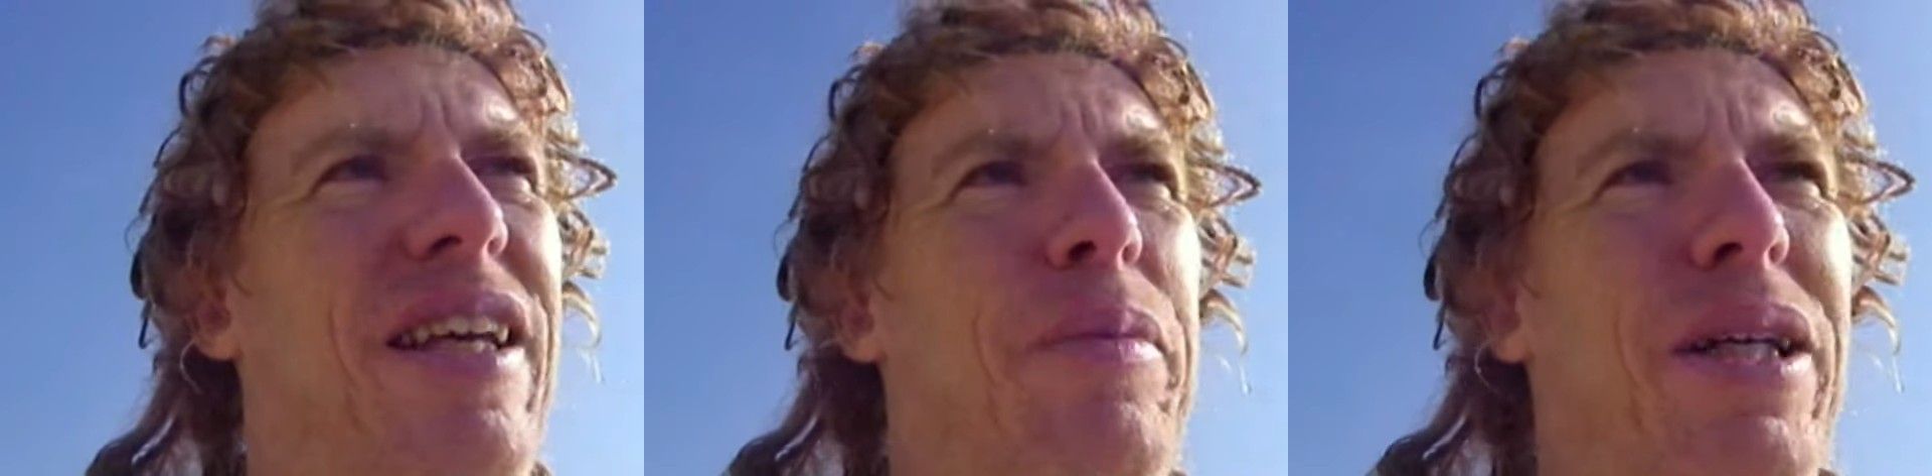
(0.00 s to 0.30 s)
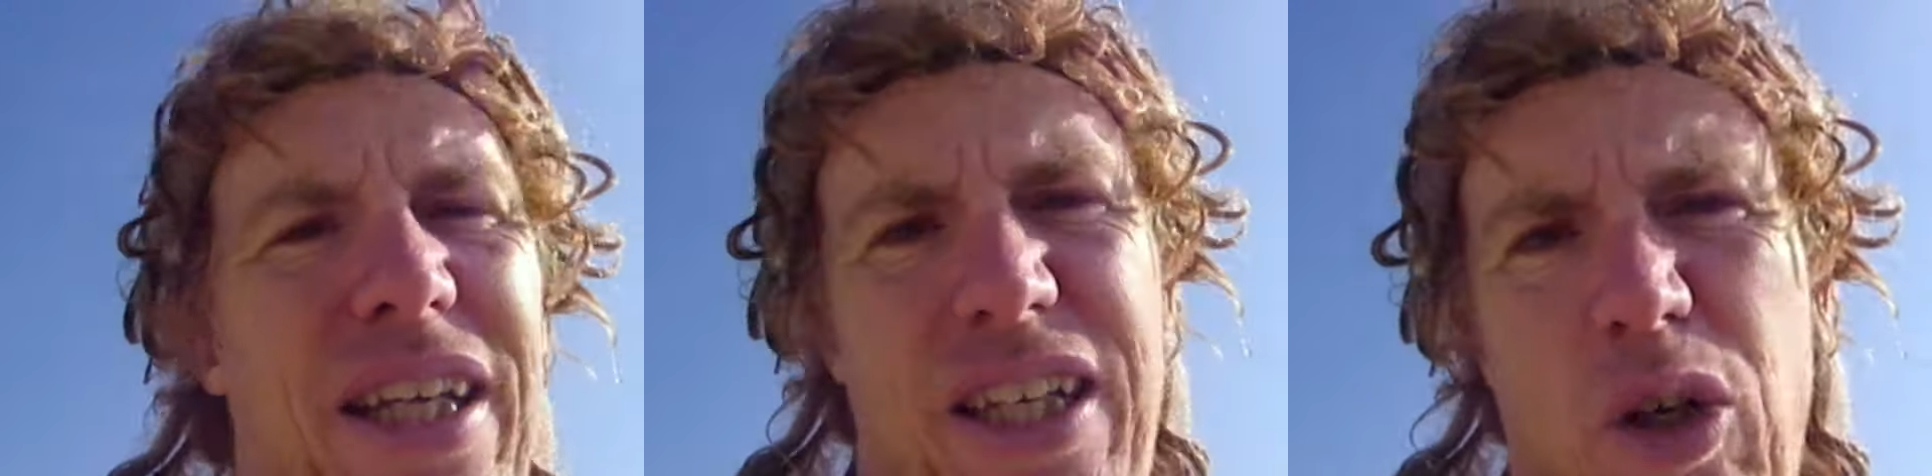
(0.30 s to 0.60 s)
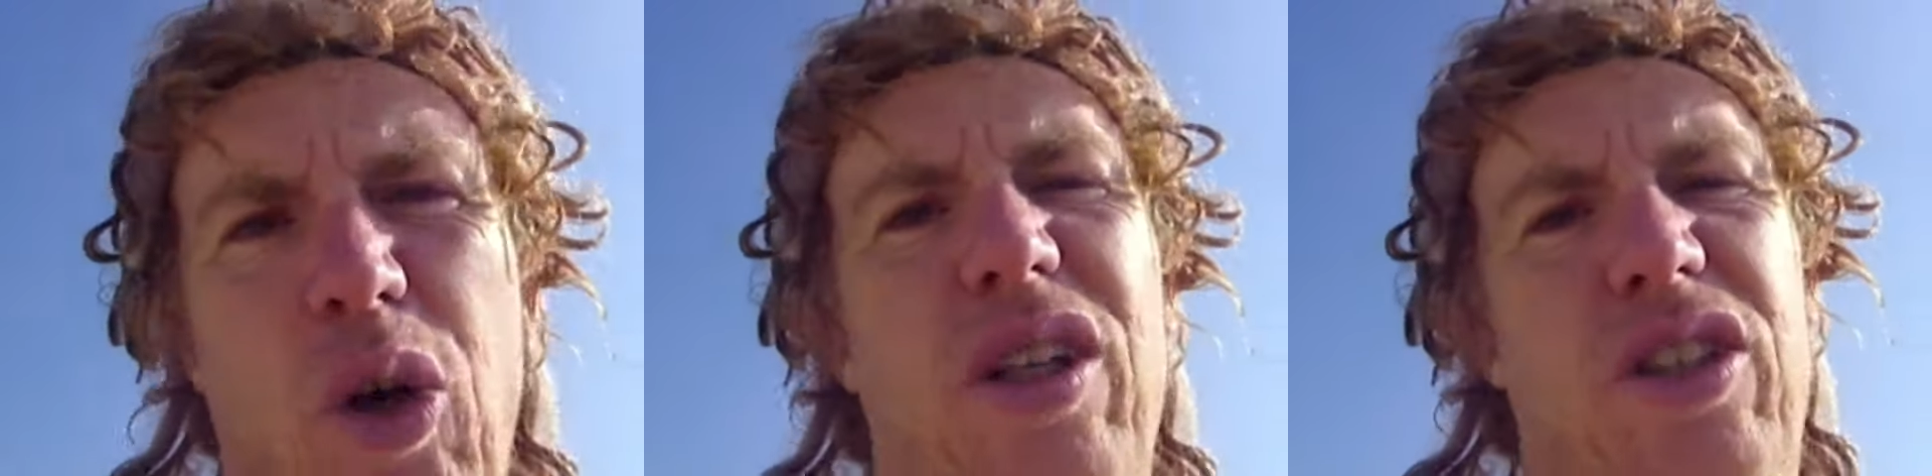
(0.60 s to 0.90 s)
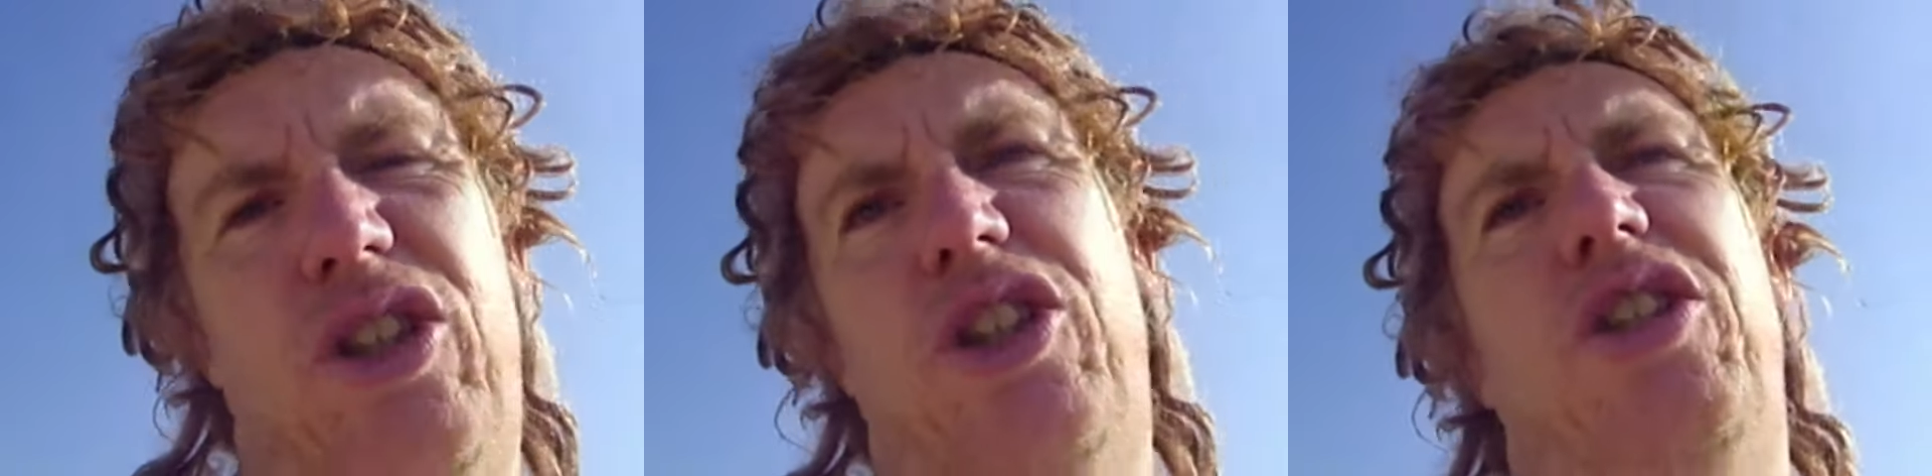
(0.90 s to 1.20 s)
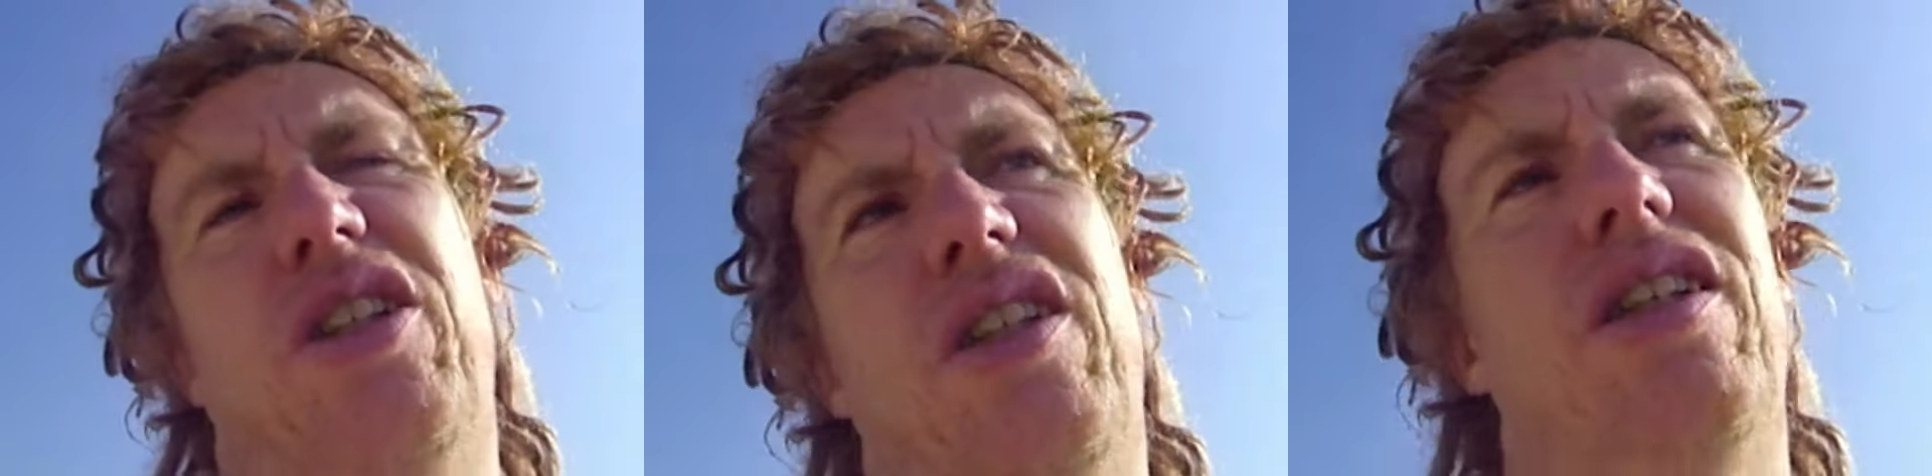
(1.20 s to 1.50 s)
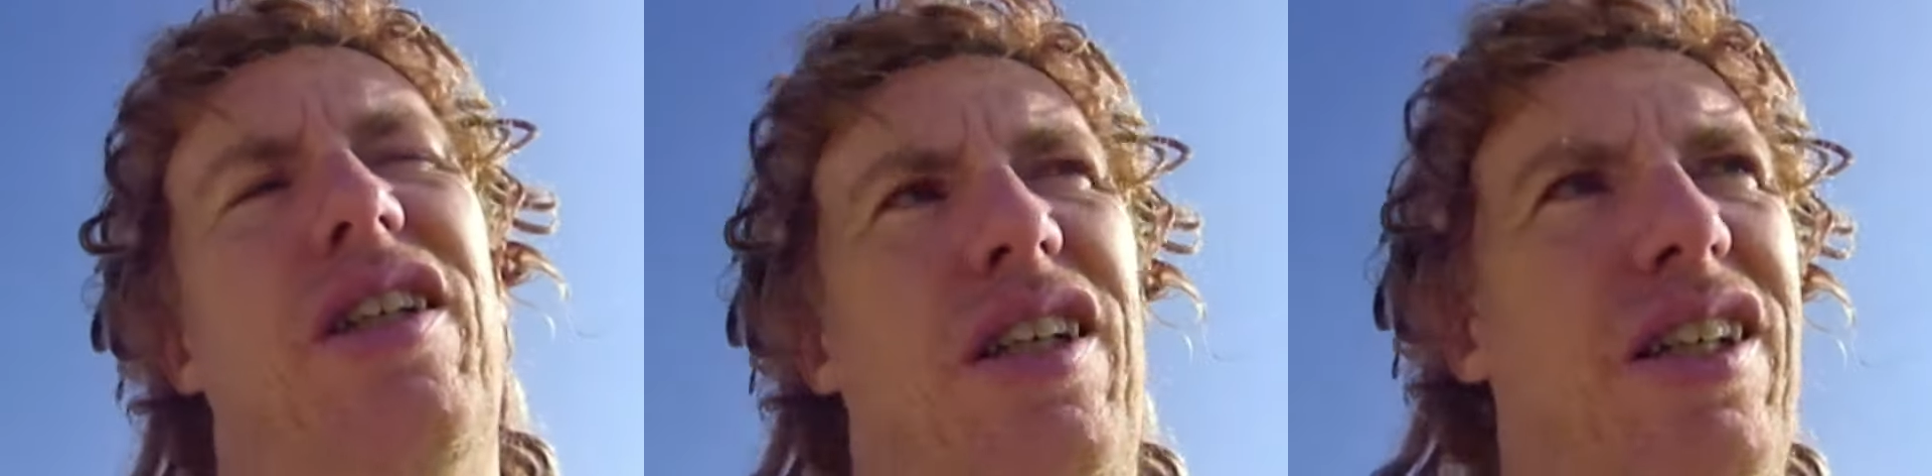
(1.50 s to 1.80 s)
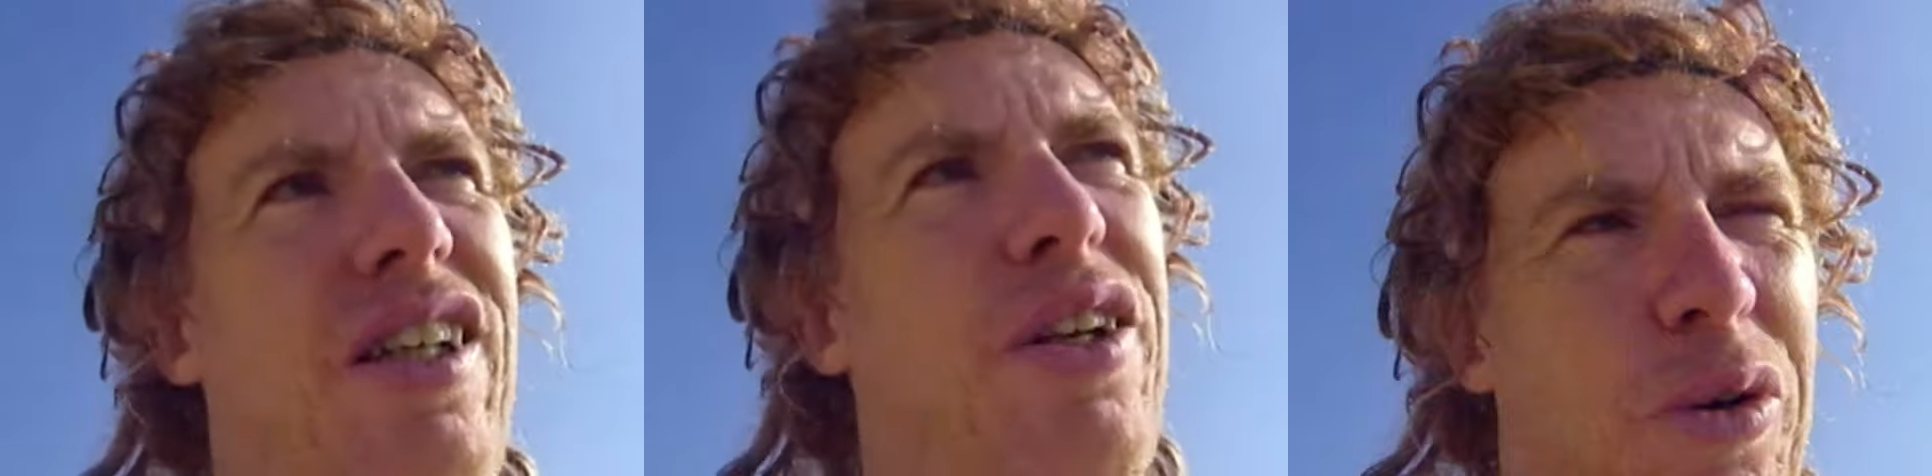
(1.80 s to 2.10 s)
time, more like an orange.
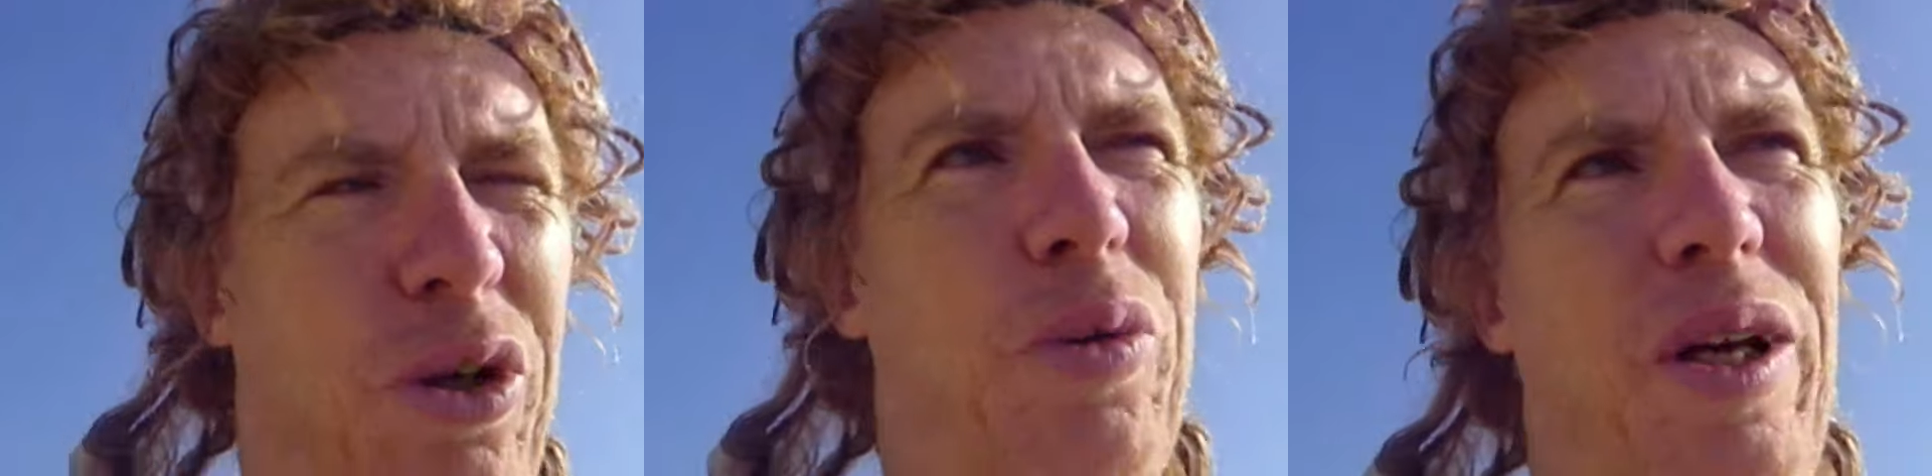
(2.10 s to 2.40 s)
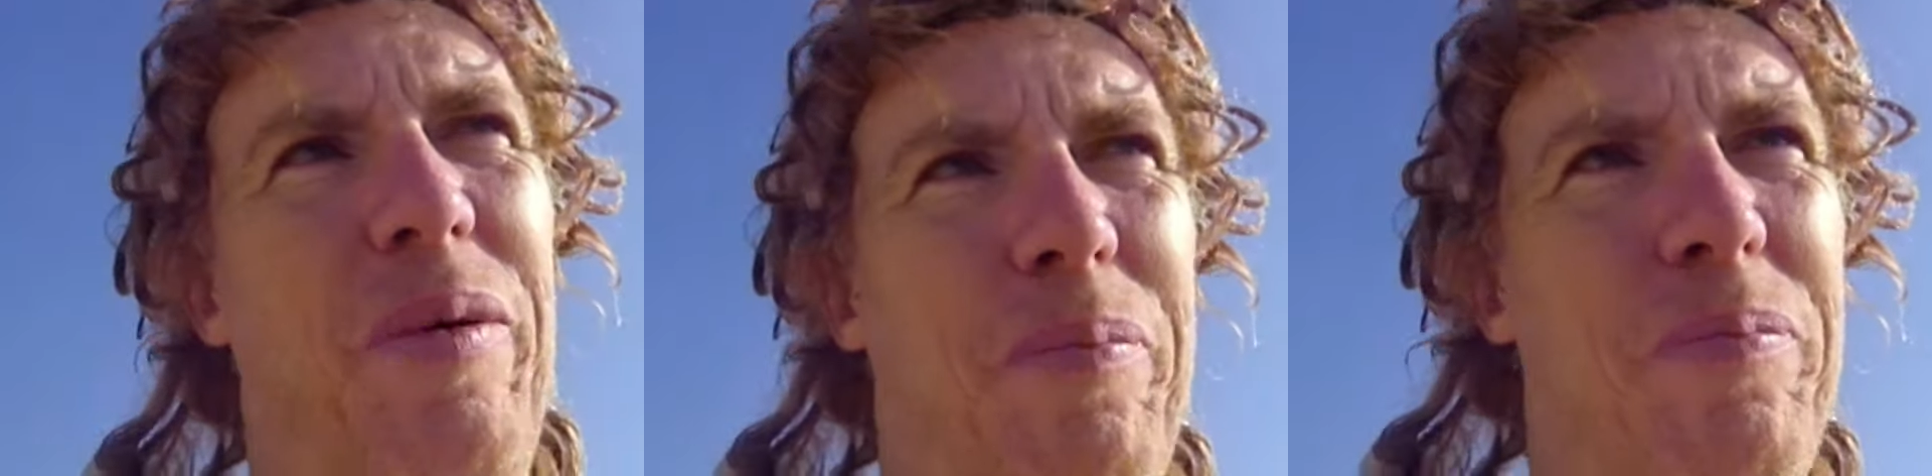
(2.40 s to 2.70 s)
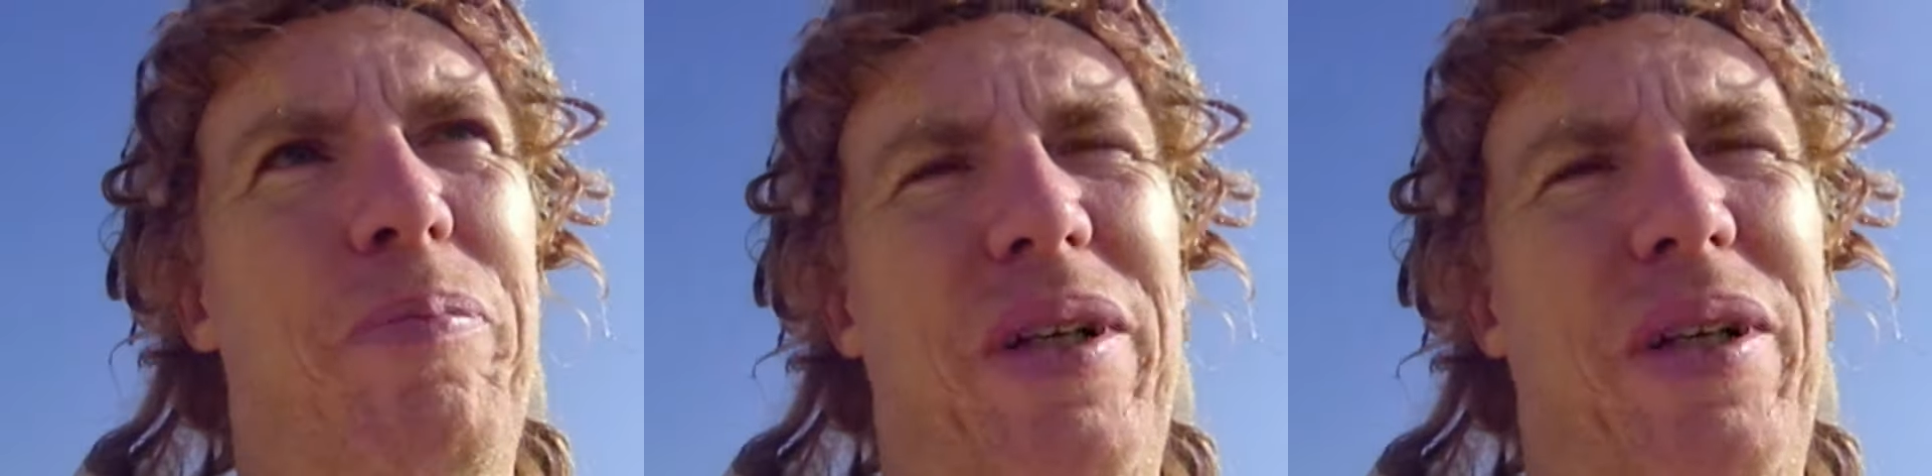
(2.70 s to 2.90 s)
Not quite